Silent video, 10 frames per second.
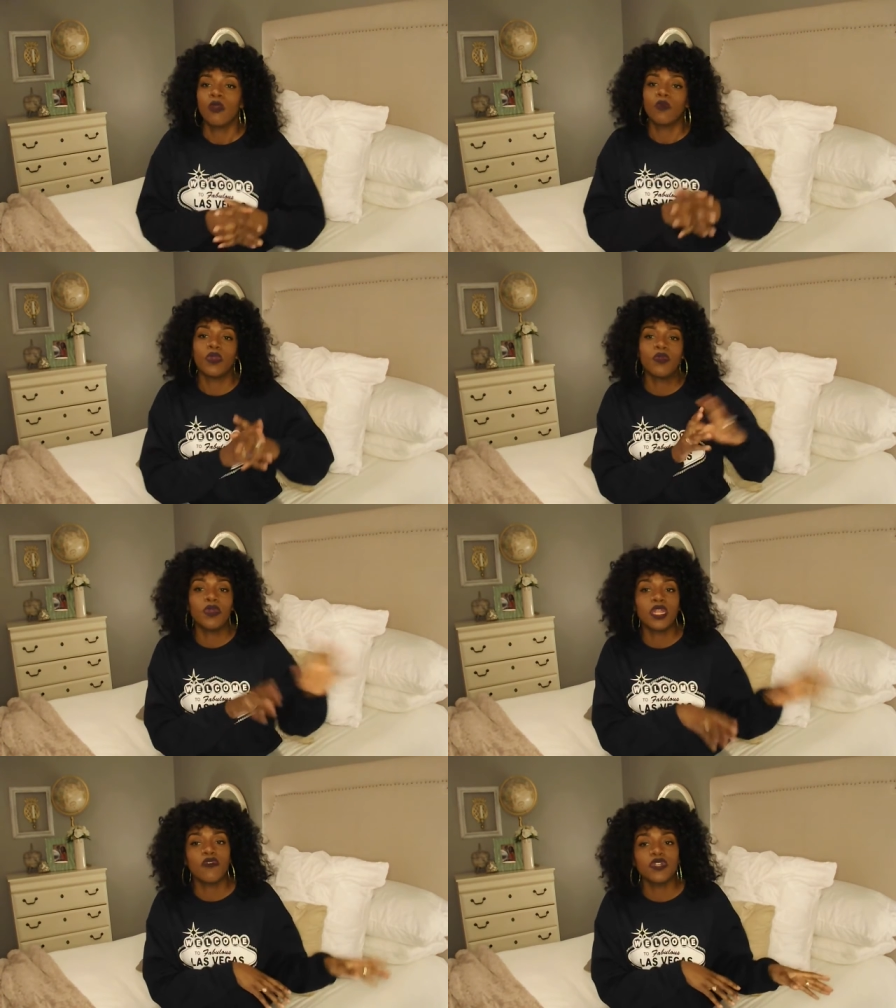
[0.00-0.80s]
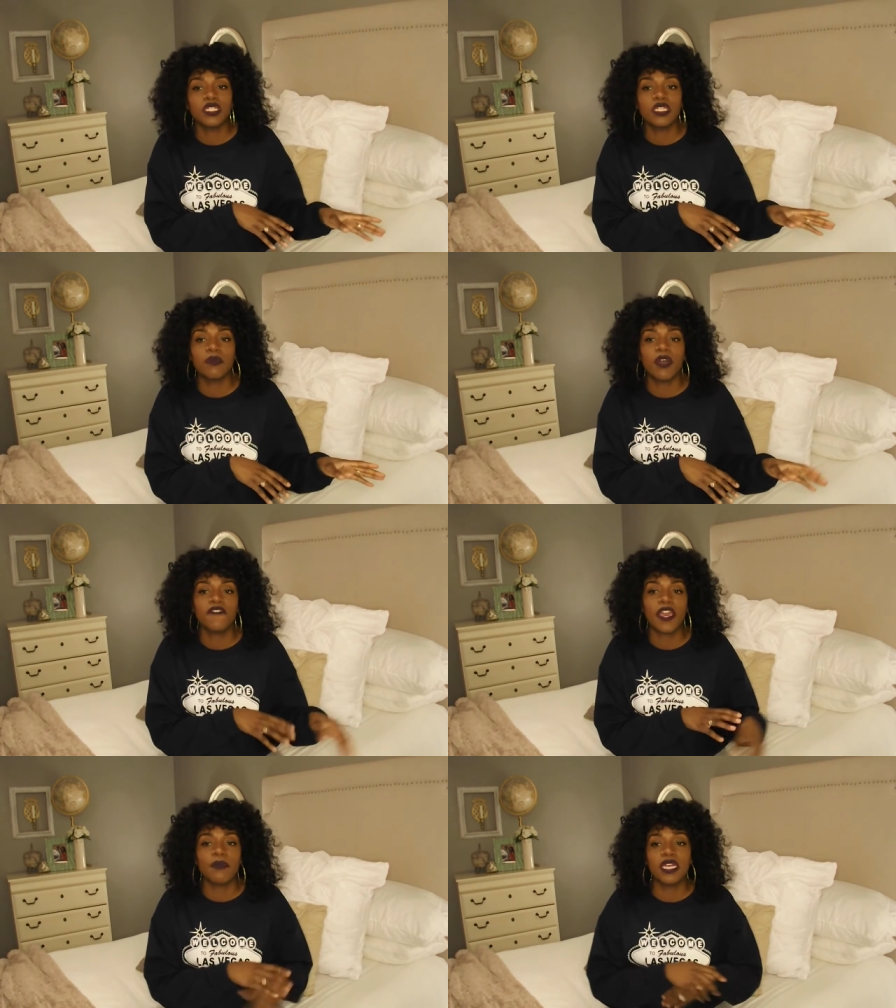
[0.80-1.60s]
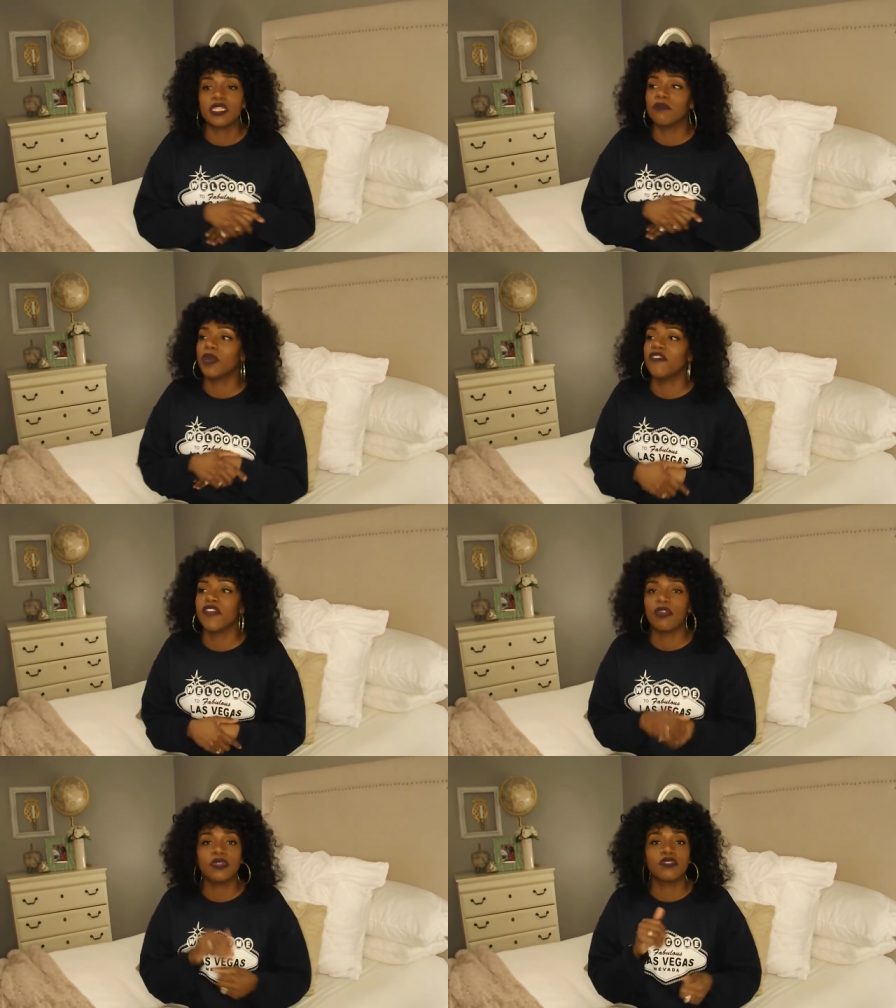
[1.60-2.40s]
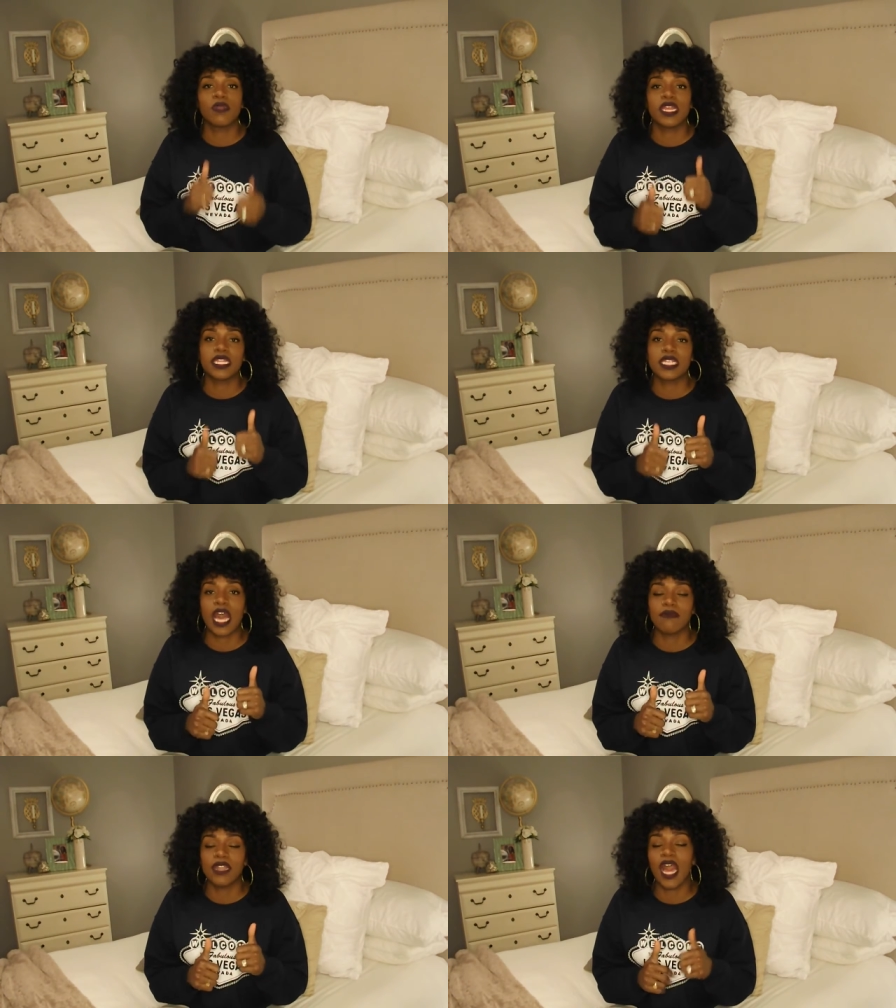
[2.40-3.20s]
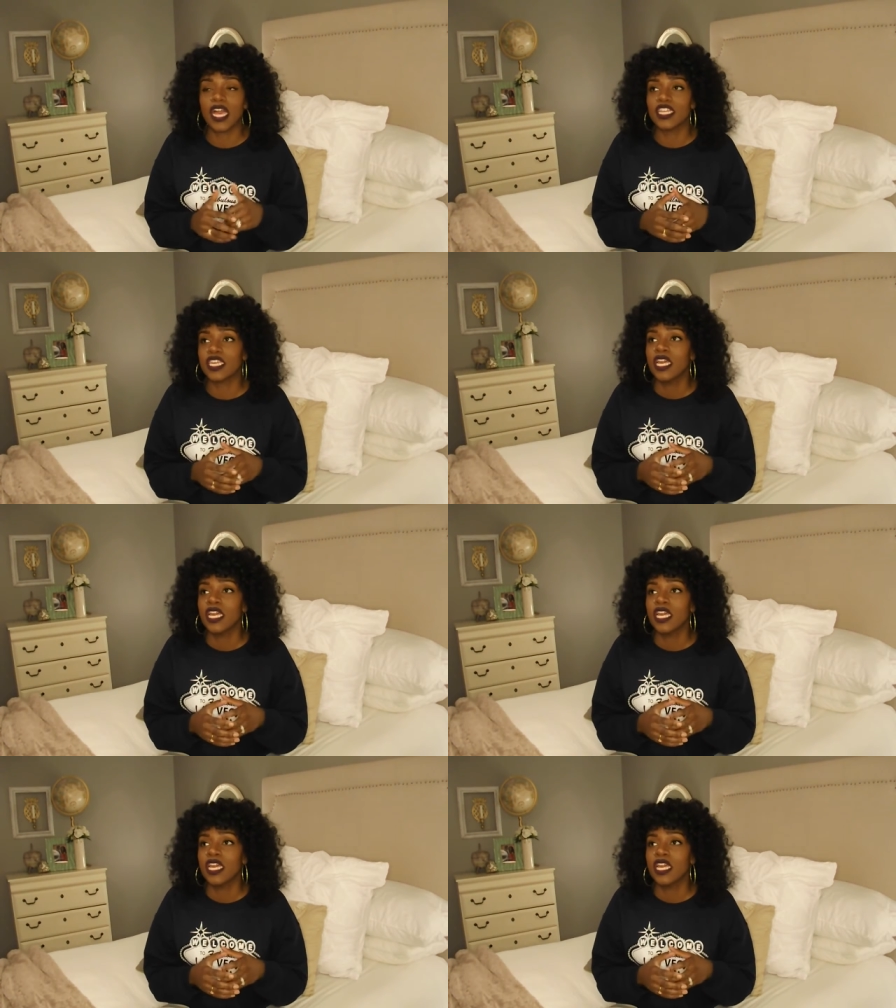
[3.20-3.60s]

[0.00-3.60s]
we went over to the buffet because the buffet was rated top notch.